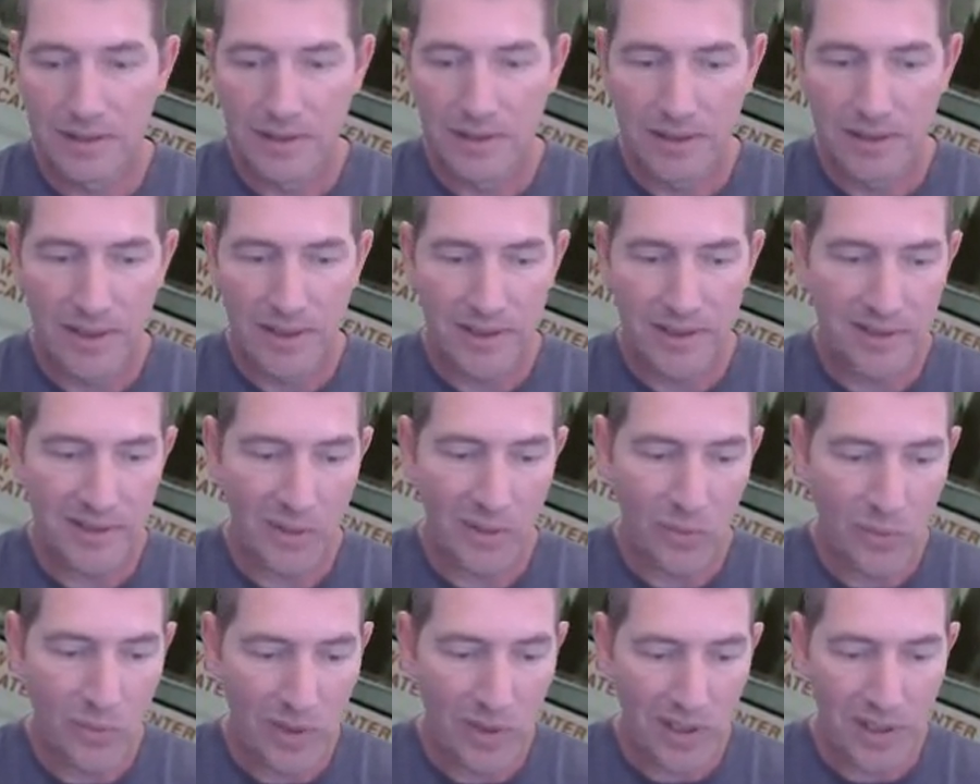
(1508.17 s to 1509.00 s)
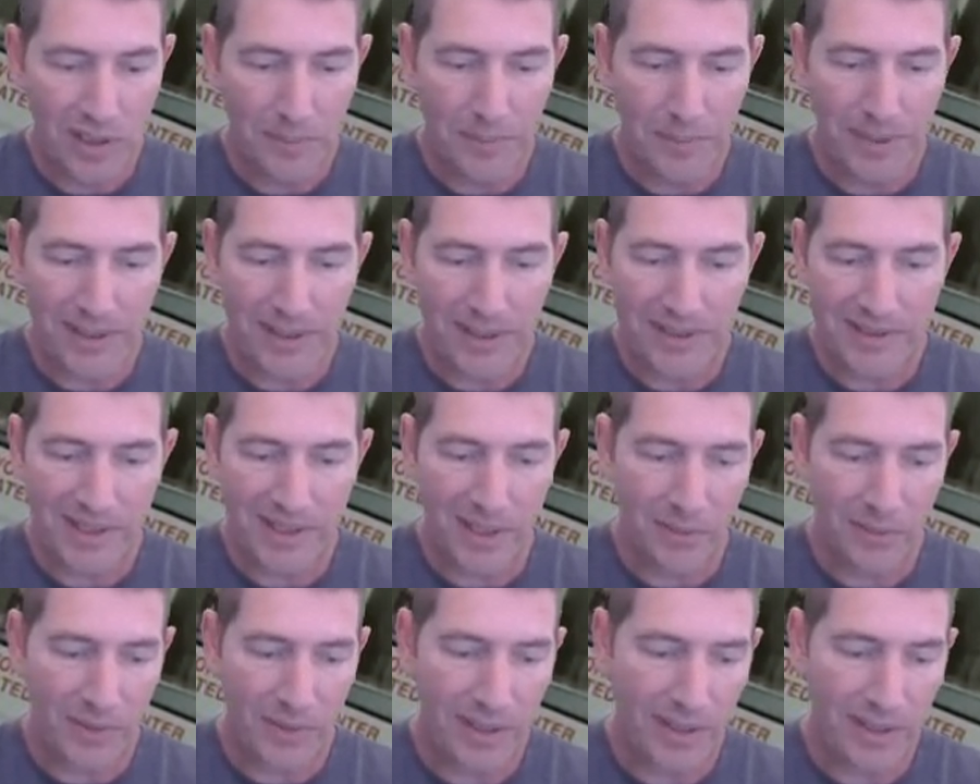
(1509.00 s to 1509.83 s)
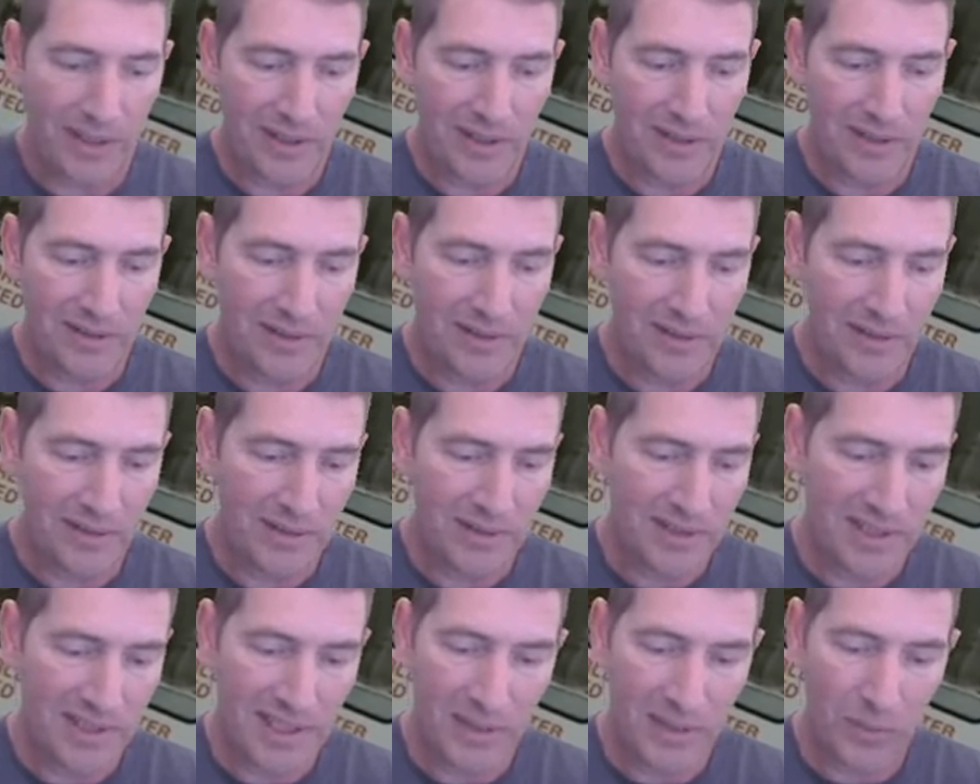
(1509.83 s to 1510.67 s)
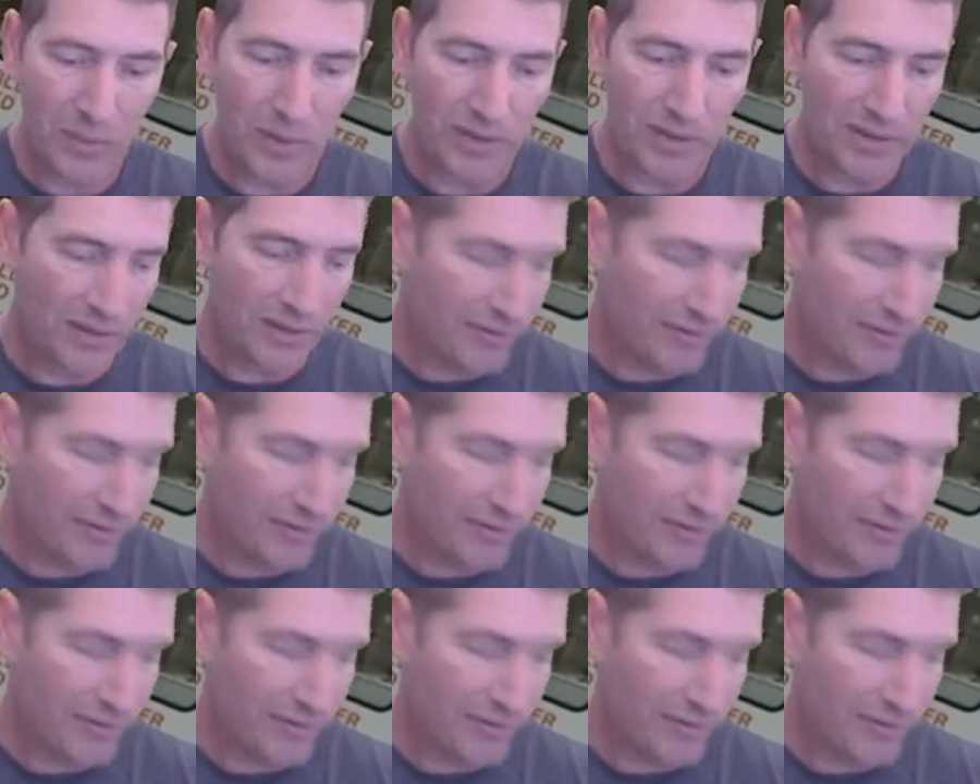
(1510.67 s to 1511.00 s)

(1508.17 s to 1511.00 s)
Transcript: This is a really big set right here. Seen it, was it